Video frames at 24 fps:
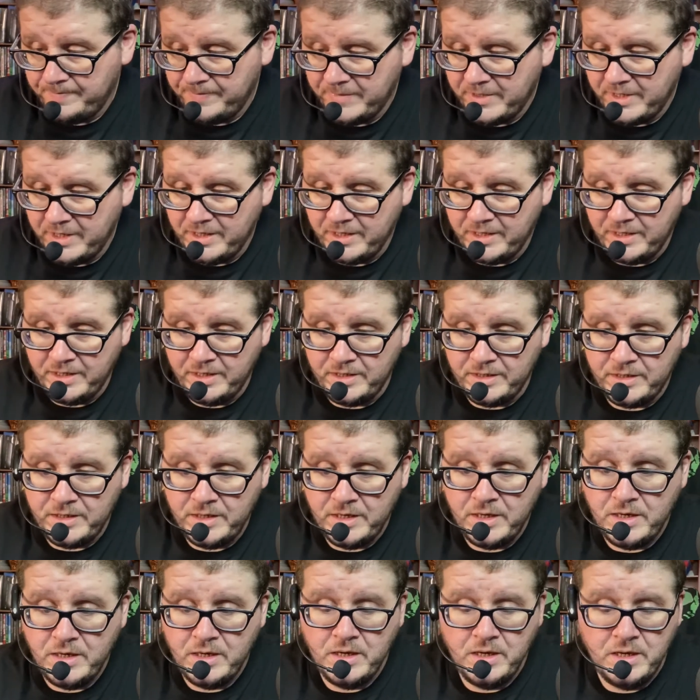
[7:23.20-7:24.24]
And
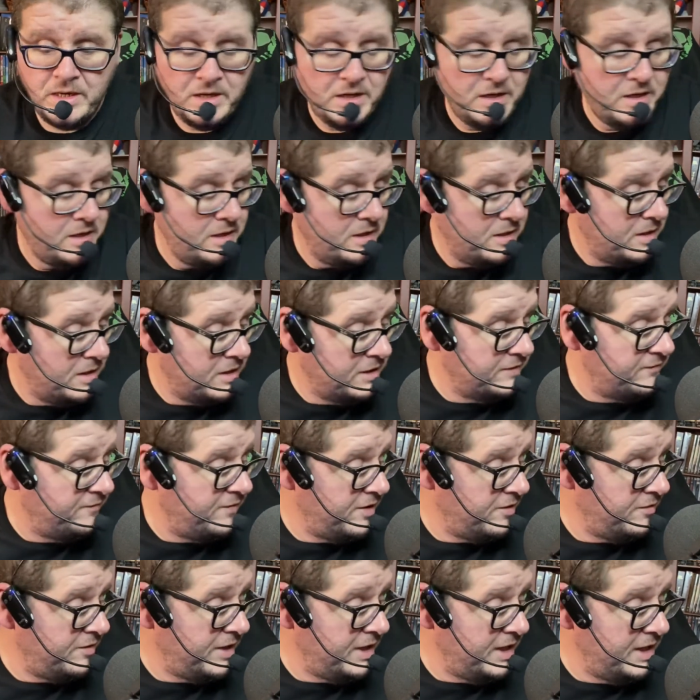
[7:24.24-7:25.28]
it's
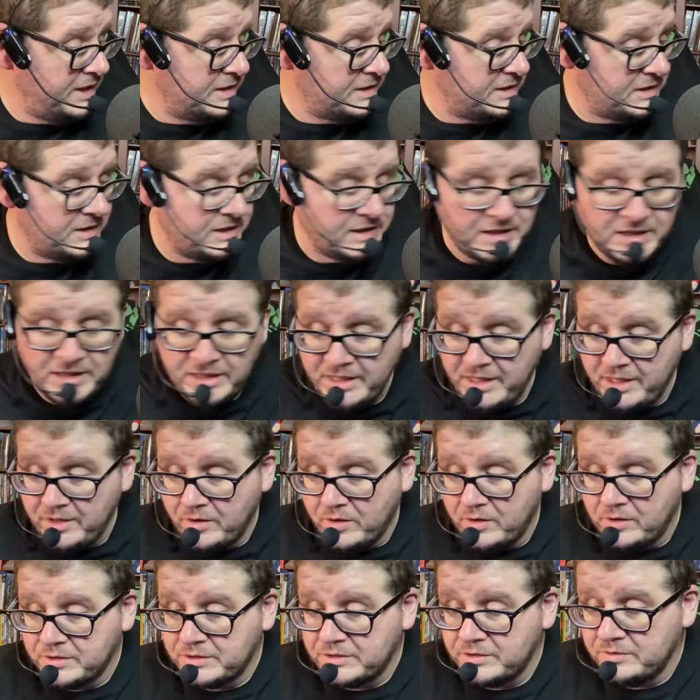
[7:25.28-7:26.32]
very easy to clean
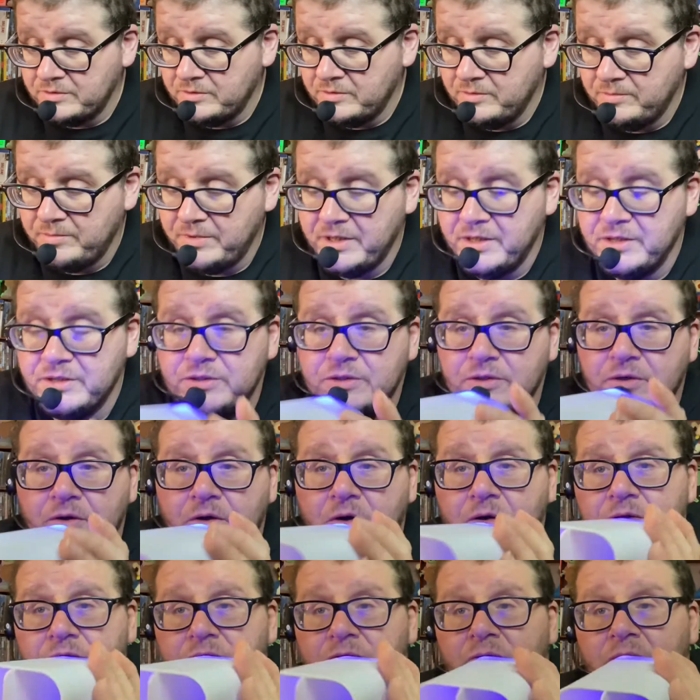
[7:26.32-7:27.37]
also, because you can
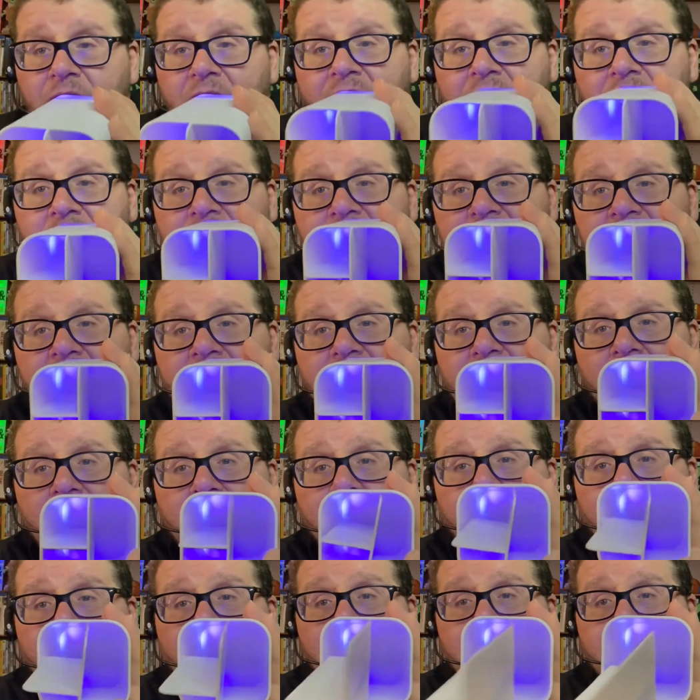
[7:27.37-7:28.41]
also, like I said, you
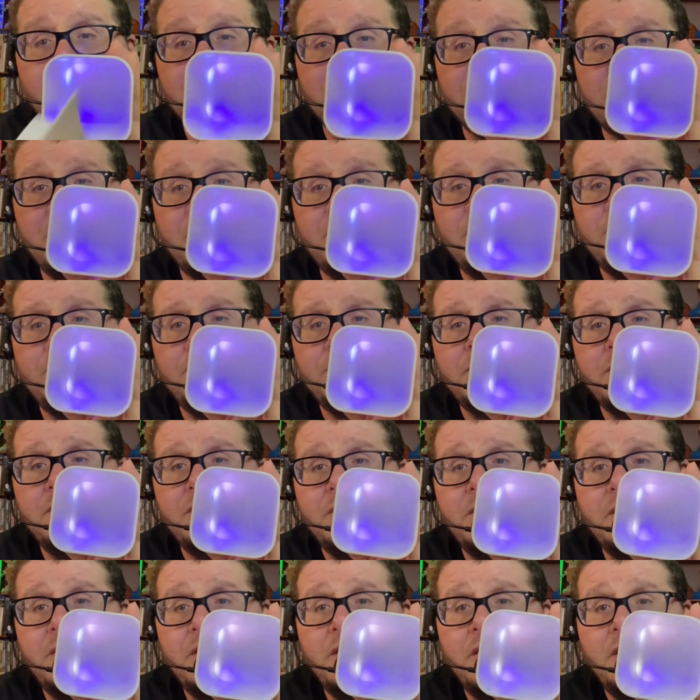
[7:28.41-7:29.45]
can pop this out,
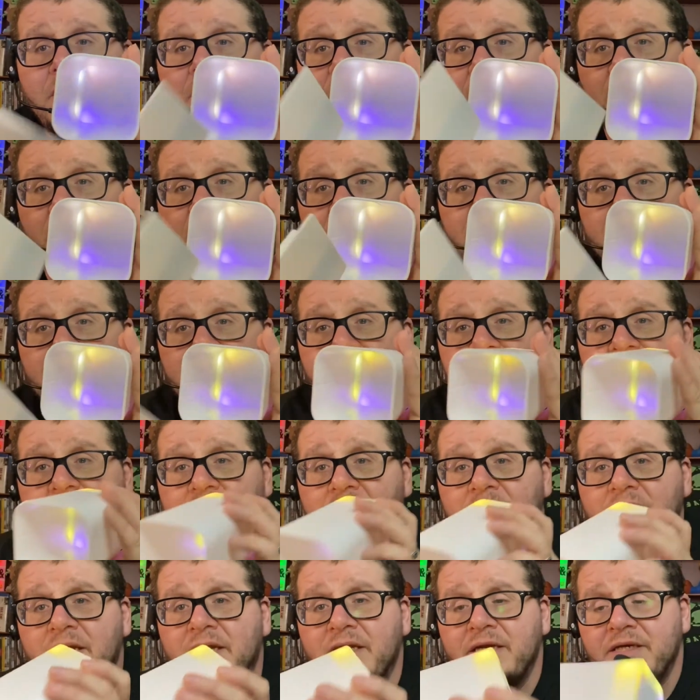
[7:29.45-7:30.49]
clean
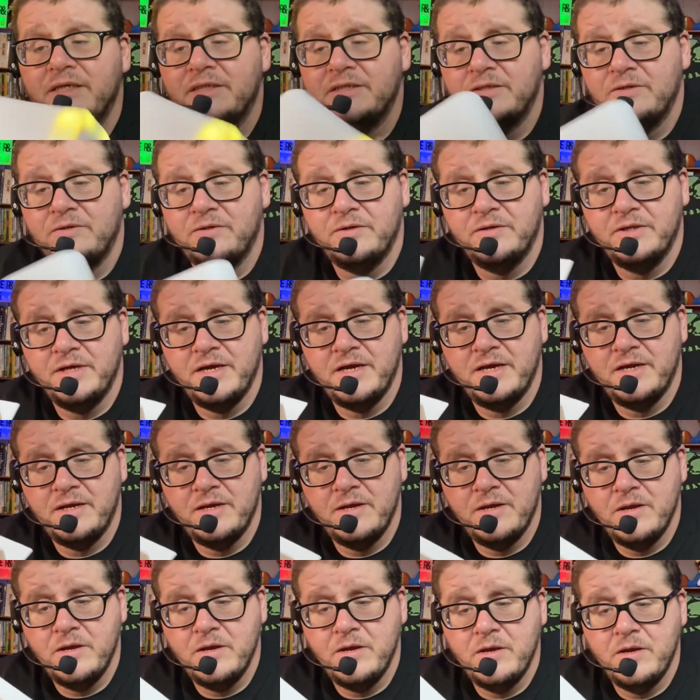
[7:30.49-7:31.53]
inside nice and all that.
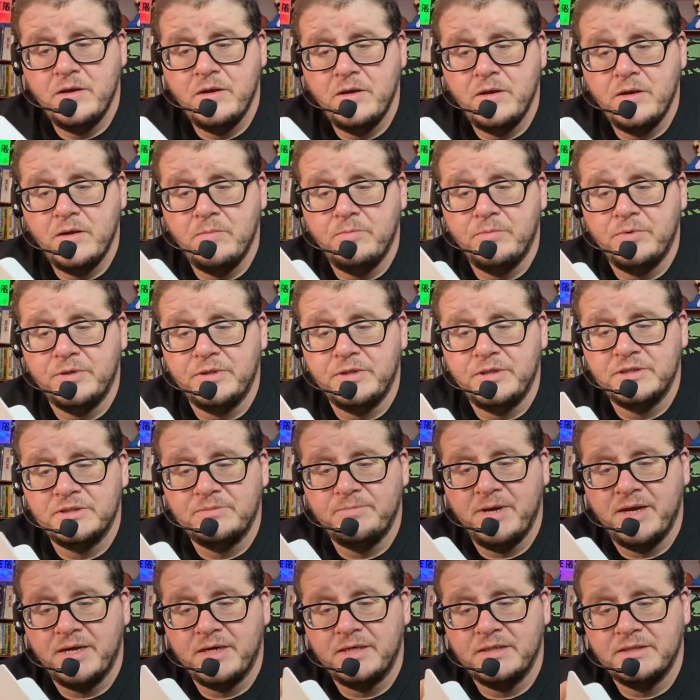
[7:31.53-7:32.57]
Put this
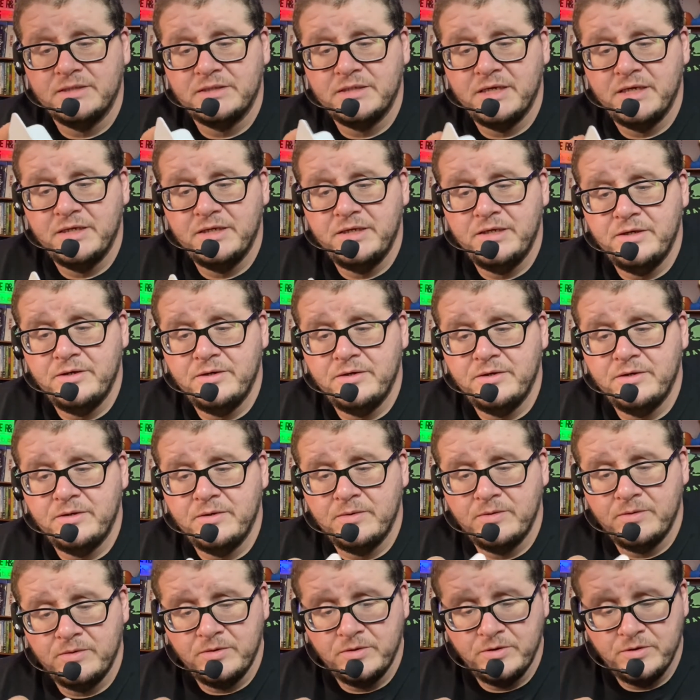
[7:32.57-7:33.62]
back inside there,
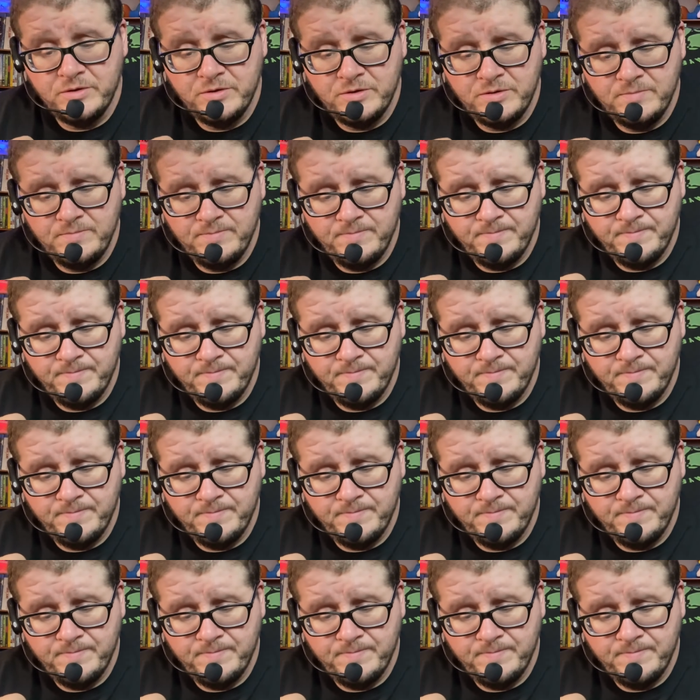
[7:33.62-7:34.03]
good.